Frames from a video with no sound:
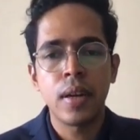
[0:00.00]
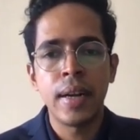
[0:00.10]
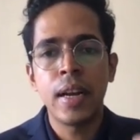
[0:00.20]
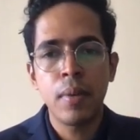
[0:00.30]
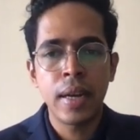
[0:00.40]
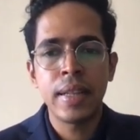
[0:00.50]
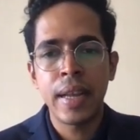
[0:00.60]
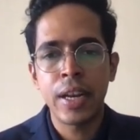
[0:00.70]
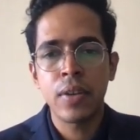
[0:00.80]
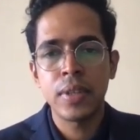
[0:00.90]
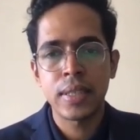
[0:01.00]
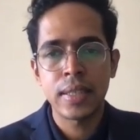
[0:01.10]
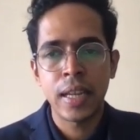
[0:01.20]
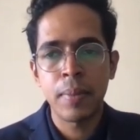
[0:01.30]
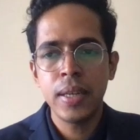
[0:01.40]
done at the end of this
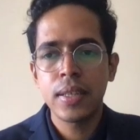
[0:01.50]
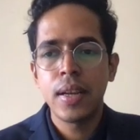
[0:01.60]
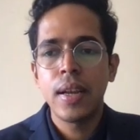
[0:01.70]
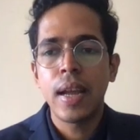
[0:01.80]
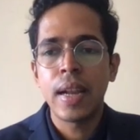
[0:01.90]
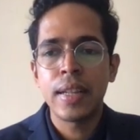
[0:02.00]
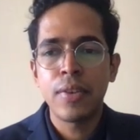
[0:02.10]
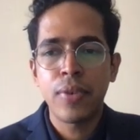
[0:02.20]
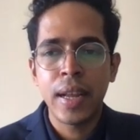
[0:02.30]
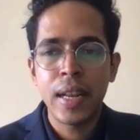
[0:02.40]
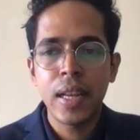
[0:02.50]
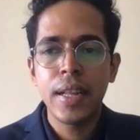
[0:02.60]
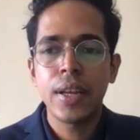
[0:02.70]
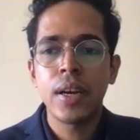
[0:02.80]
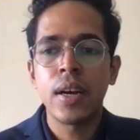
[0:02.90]
assignment. And then finally,